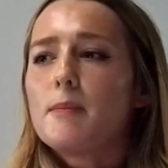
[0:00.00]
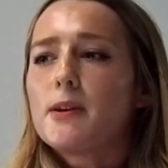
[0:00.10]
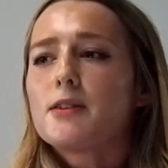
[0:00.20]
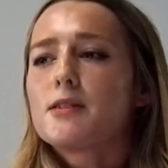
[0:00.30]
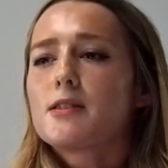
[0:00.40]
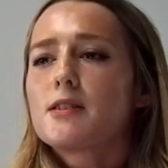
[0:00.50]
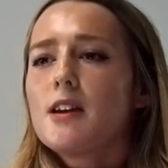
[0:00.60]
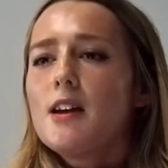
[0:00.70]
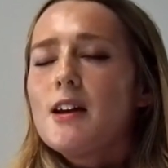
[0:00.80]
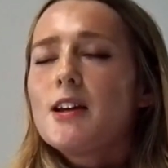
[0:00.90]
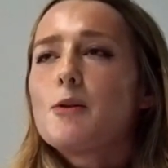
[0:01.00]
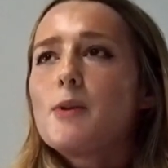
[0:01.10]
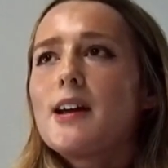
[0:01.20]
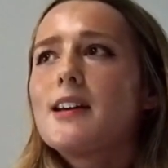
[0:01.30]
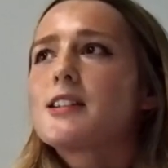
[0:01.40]
Because, you know,
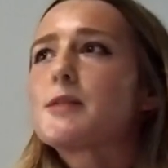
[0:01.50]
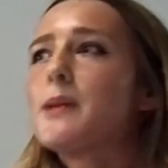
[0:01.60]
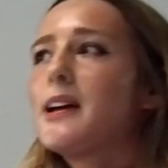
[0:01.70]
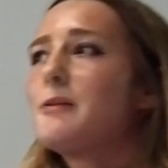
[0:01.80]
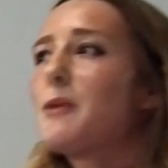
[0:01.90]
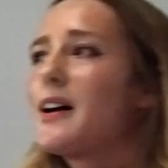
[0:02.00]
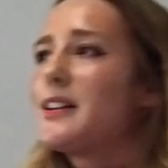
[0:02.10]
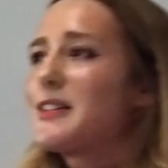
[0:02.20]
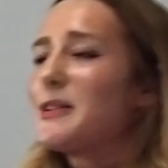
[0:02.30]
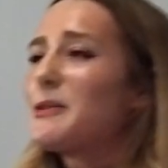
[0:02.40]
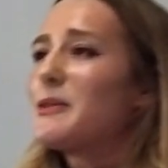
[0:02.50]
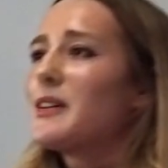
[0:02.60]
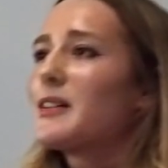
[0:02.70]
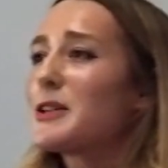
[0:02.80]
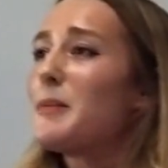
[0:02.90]
when I explain what I do
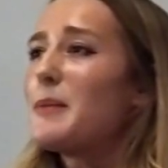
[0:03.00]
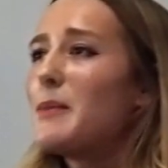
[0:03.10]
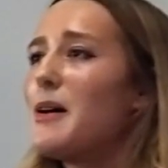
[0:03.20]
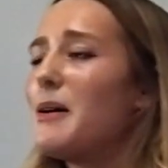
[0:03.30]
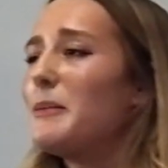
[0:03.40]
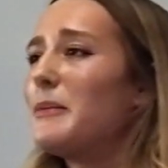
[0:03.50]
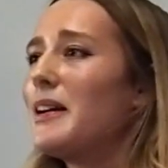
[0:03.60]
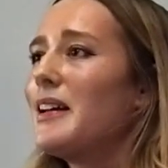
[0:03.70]
to my mum,